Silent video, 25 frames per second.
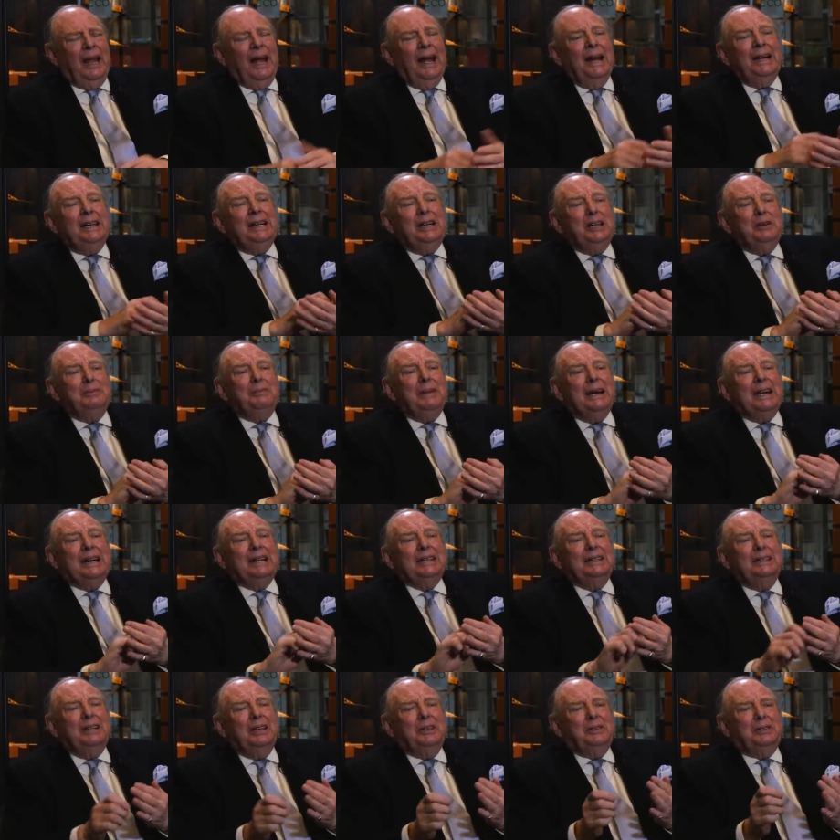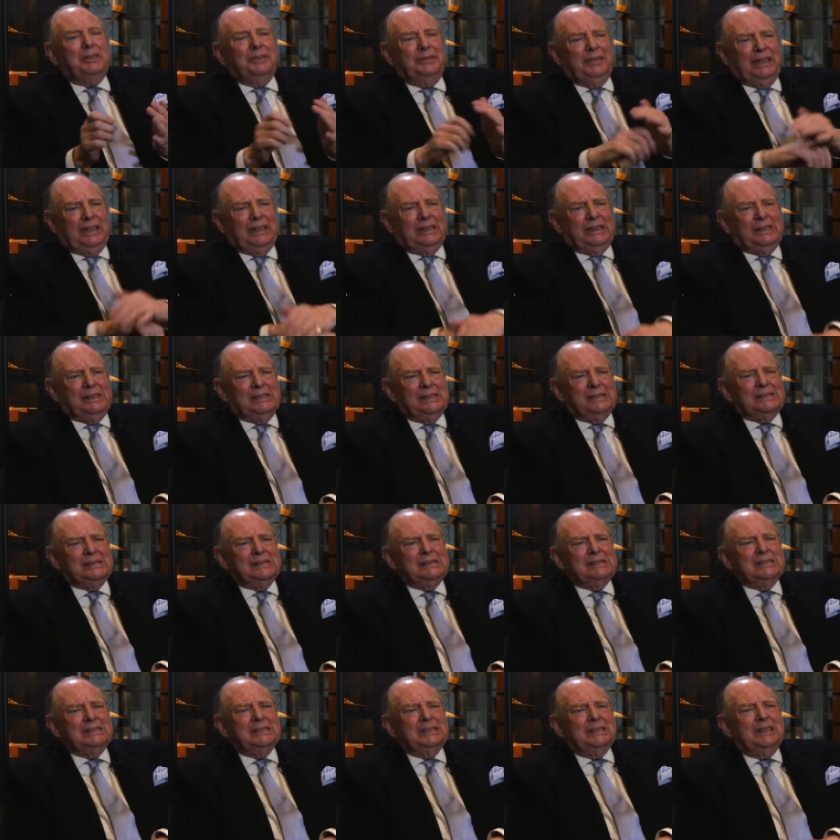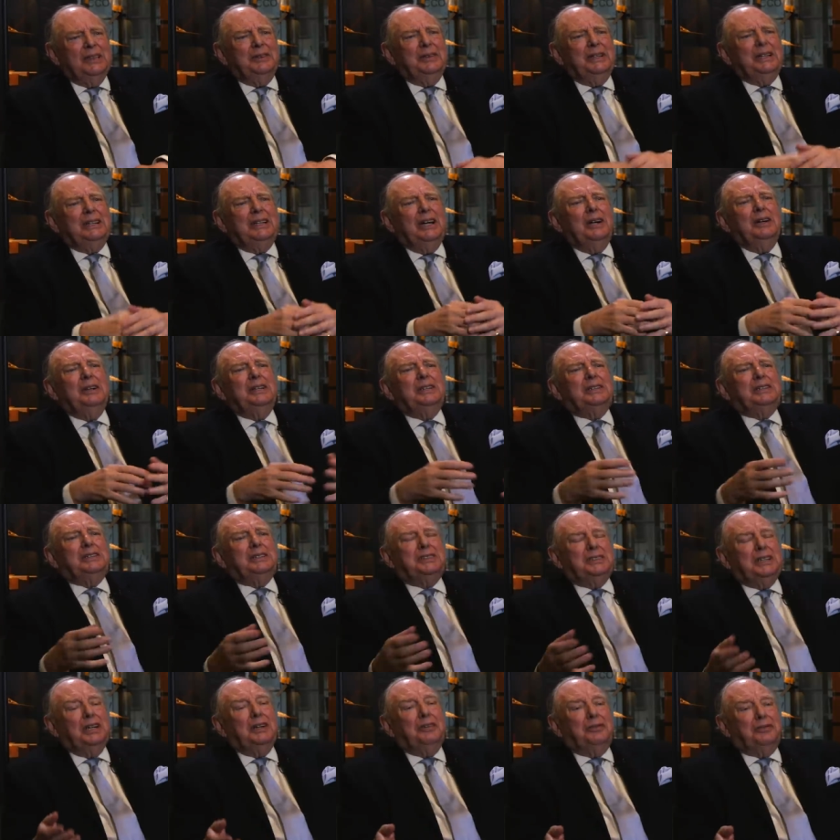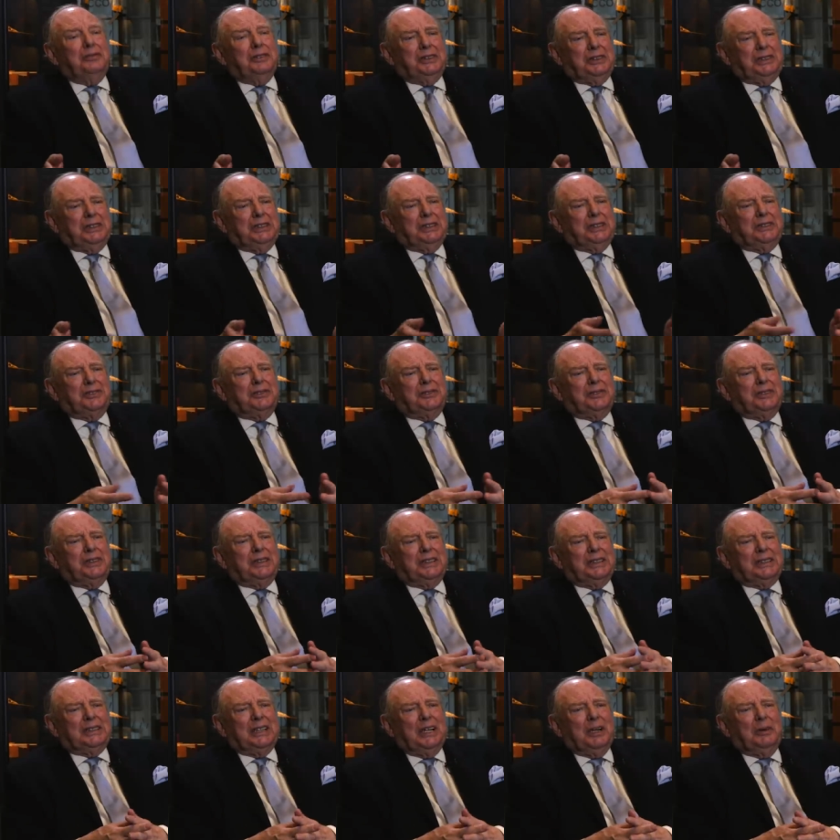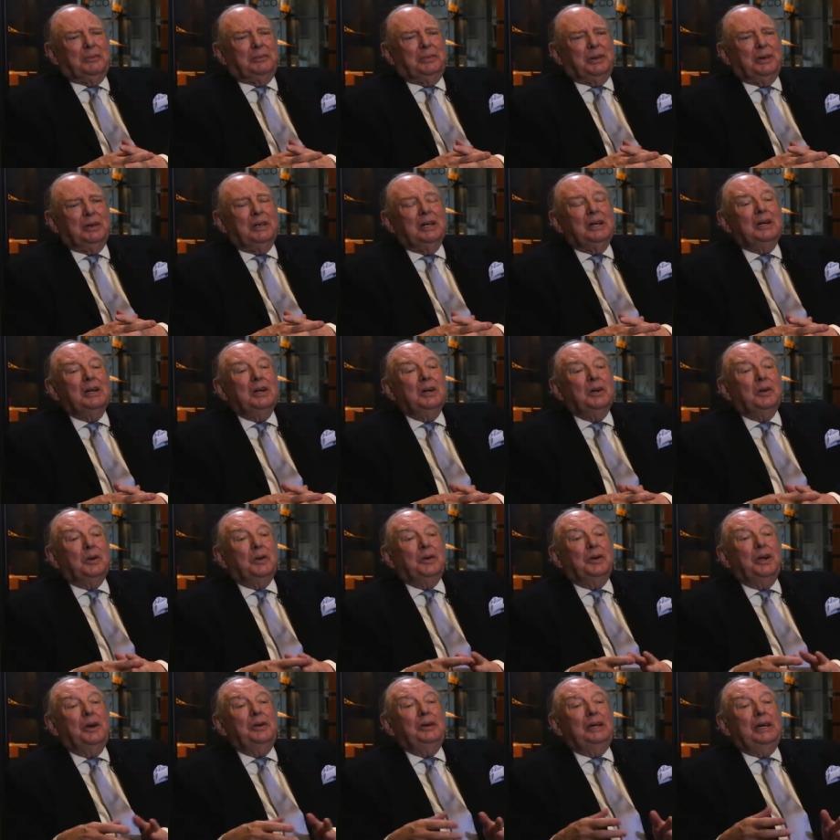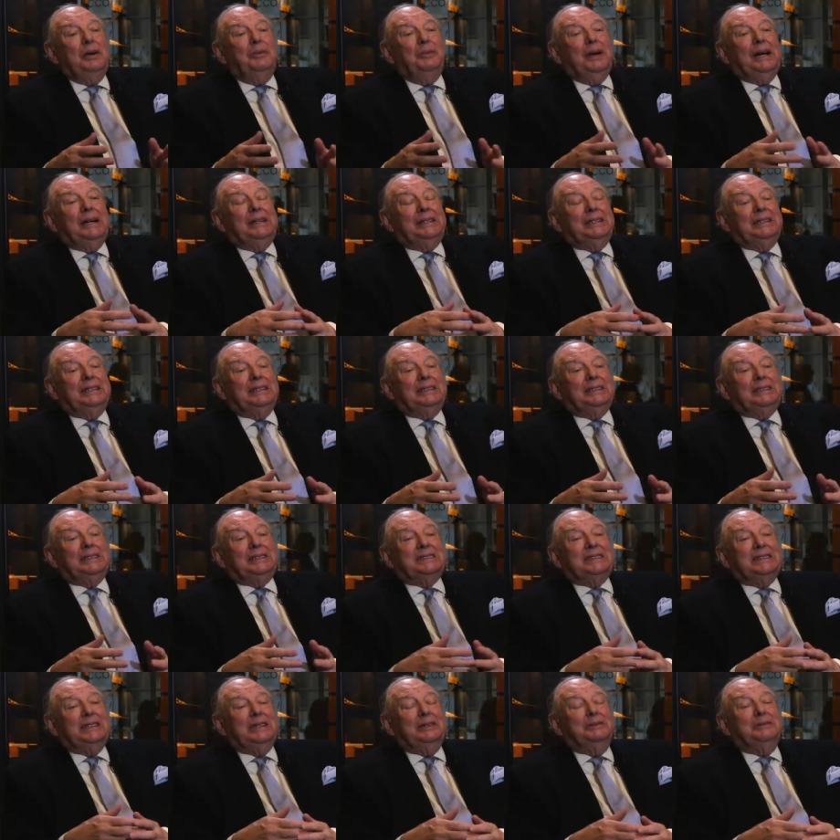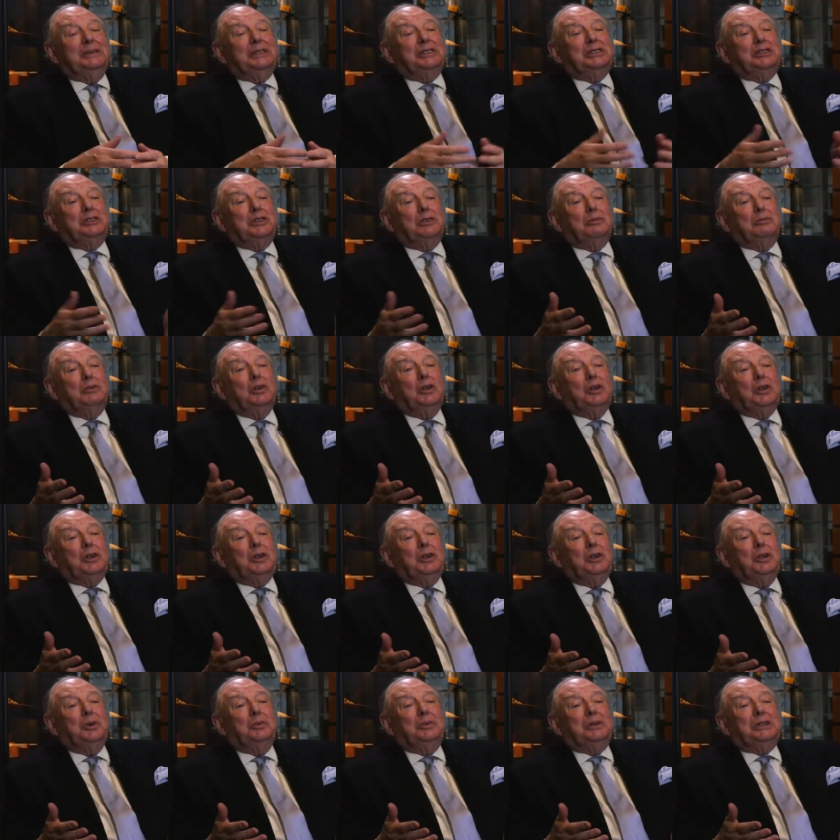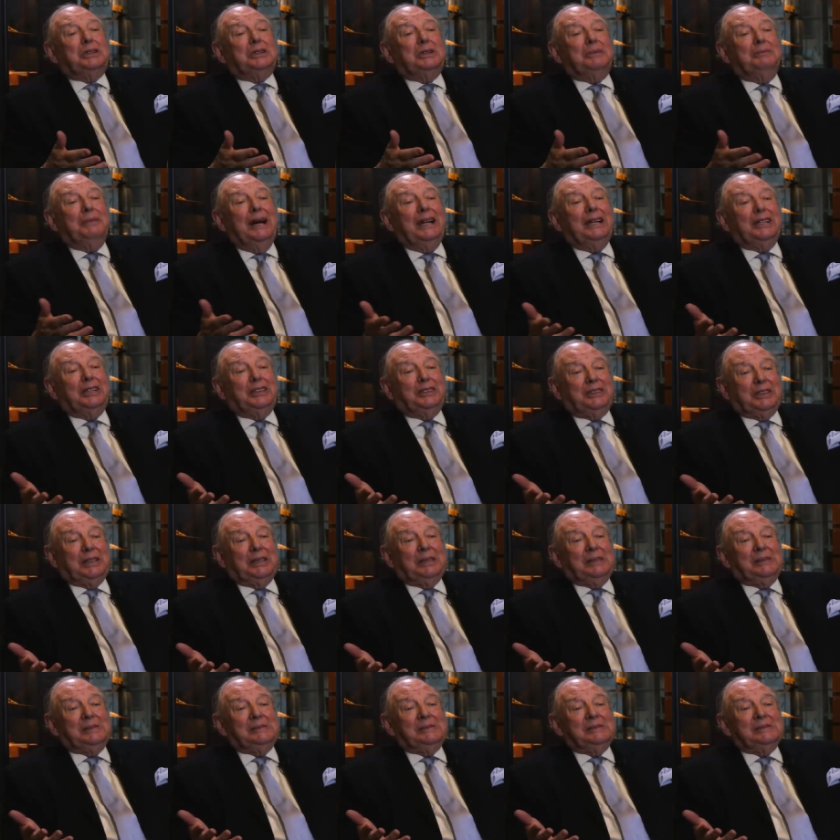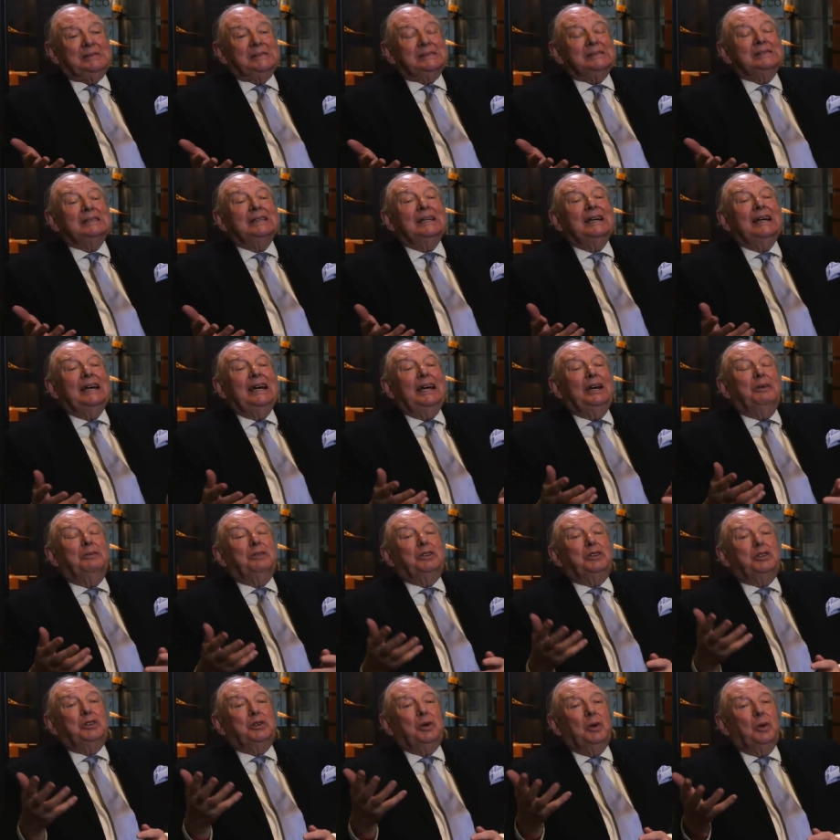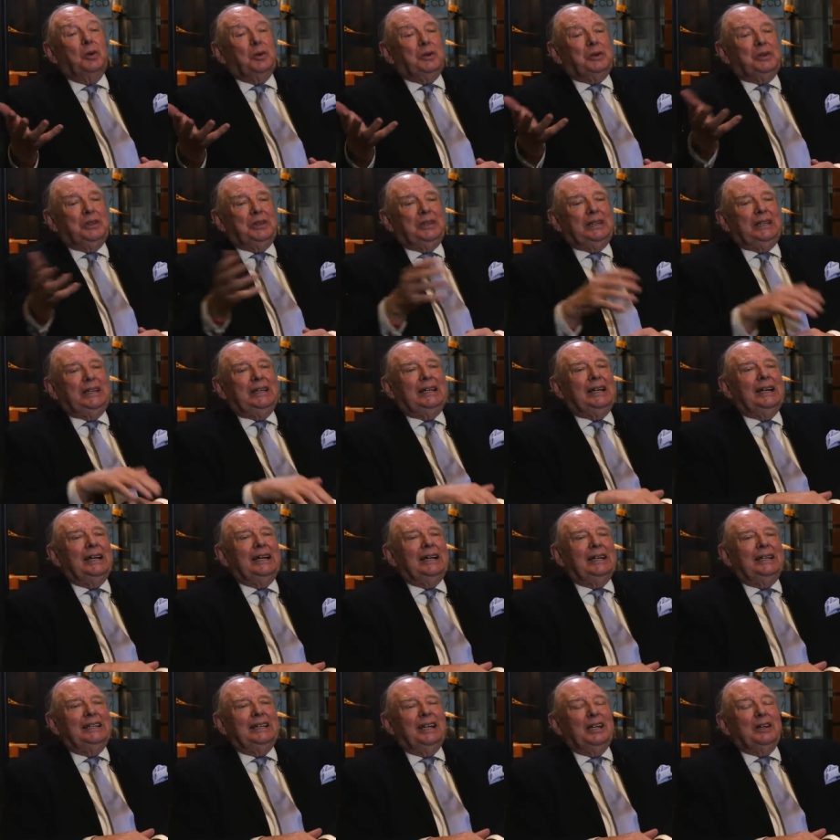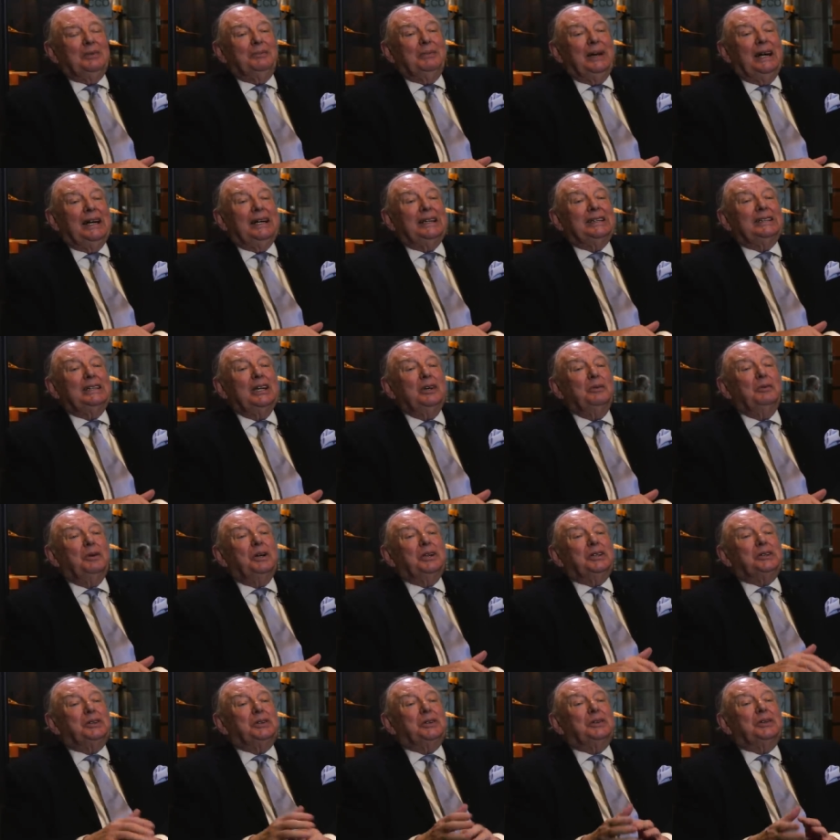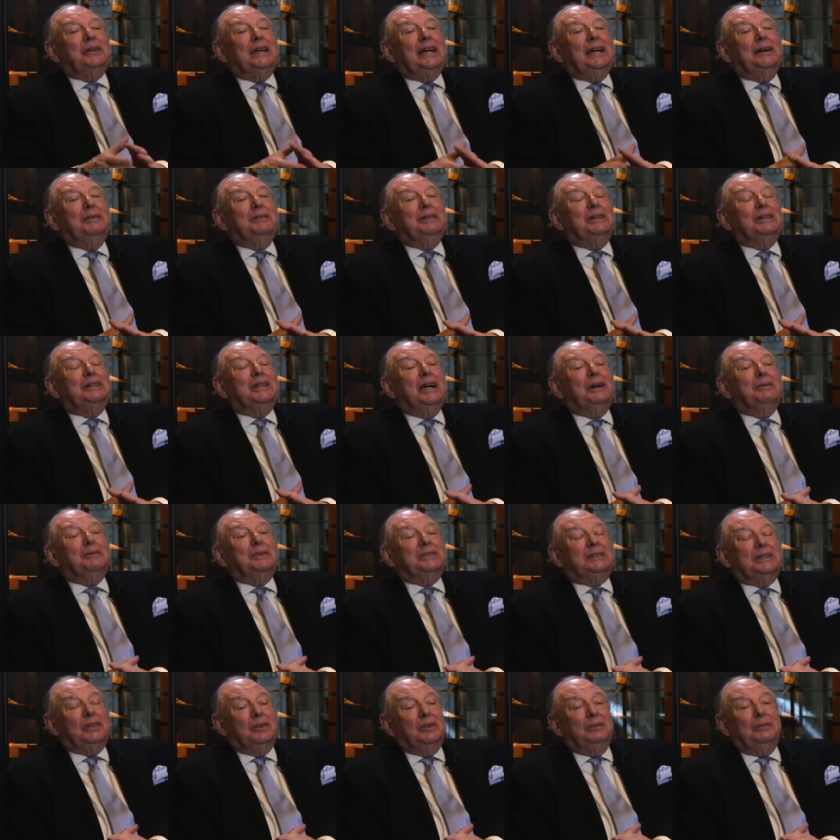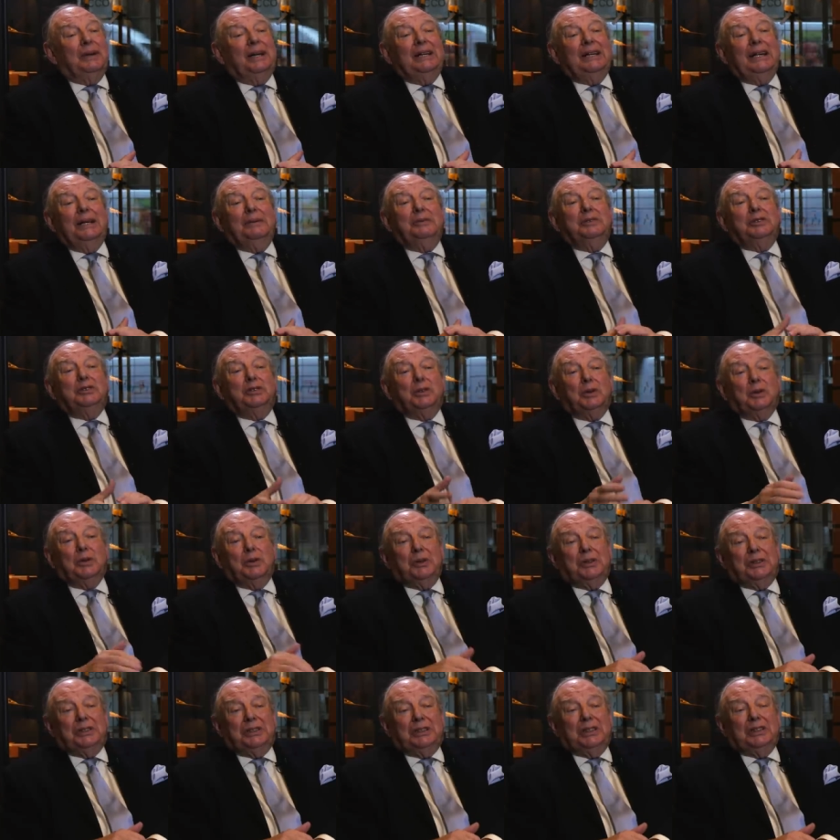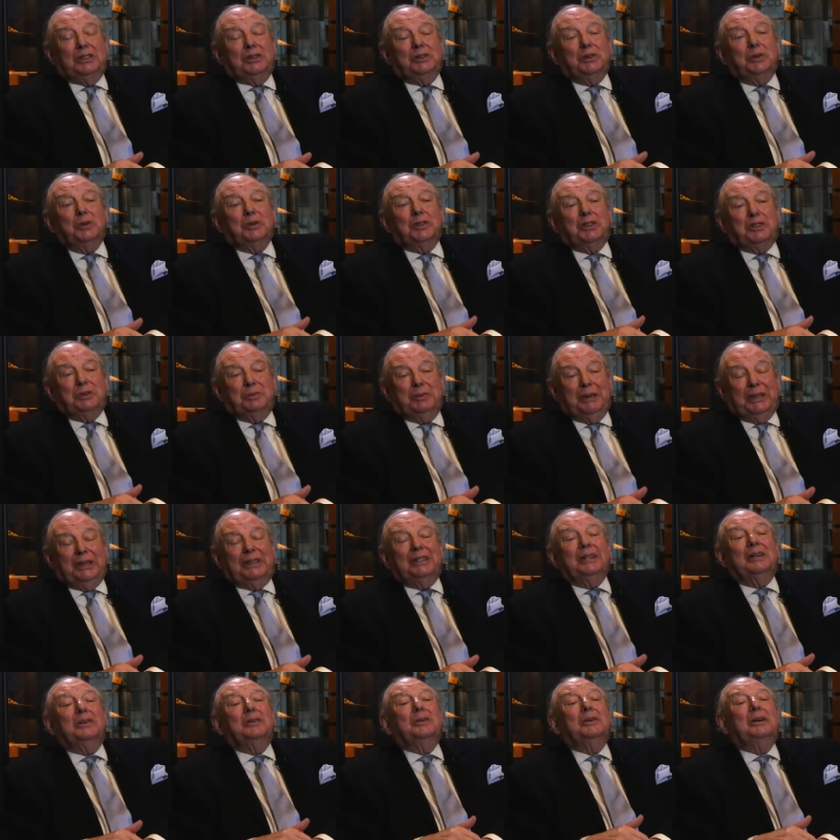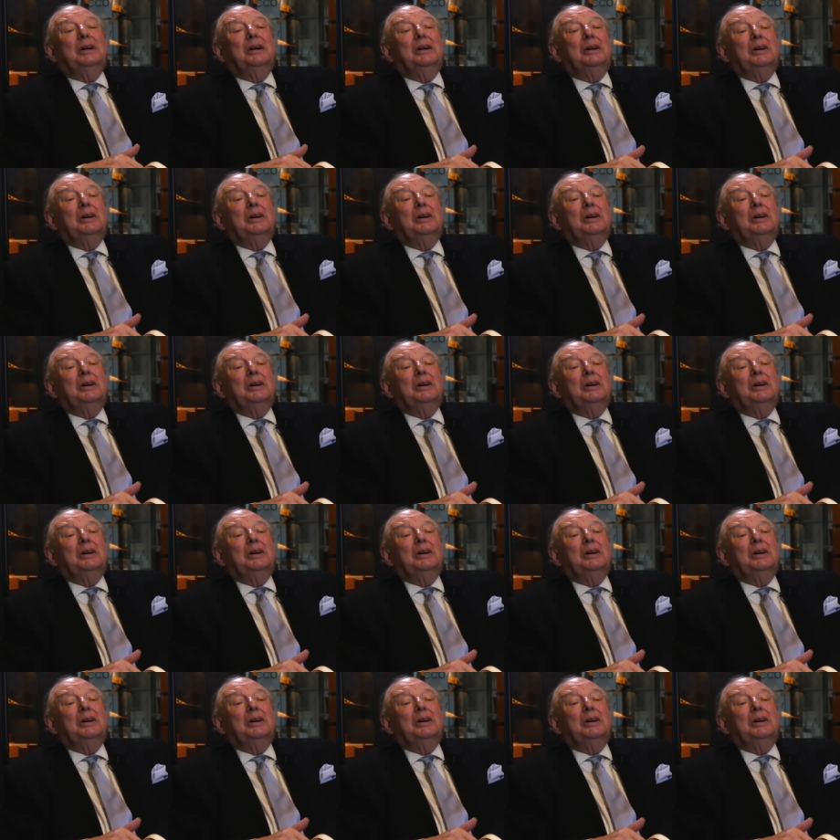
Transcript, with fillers: And he'd make a note of it. So he'd go into Selfridges, for example. Although he went in to see Mr. Rook, who was the manager, he would talk to the young man and say, what's your name? And the chap would say, oh, my name's George, Sir George Smith. Oh,